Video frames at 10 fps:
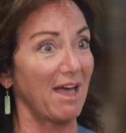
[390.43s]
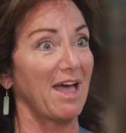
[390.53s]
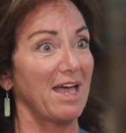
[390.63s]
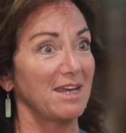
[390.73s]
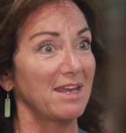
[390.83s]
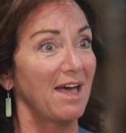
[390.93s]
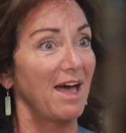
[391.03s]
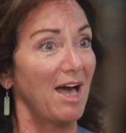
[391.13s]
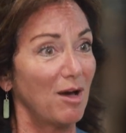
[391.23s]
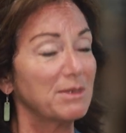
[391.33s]
and
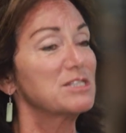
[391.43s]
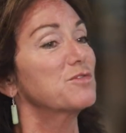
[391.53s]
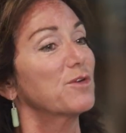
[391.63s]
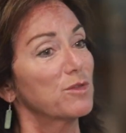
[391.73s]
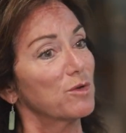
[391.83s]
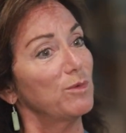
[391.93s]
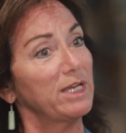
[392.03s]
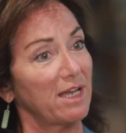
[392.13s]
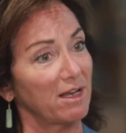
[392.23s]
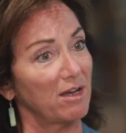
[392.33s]
how much further we
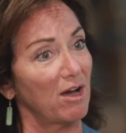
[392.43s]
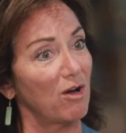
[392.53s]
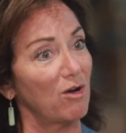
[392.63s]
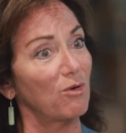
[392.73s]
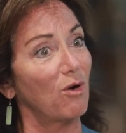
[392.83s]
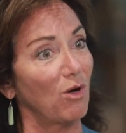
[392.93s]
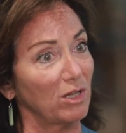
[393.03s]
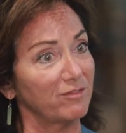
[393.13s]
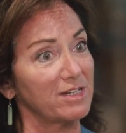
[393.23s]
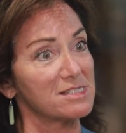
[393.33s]
can go,
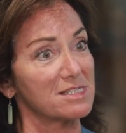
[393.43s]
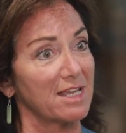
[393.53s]
all of us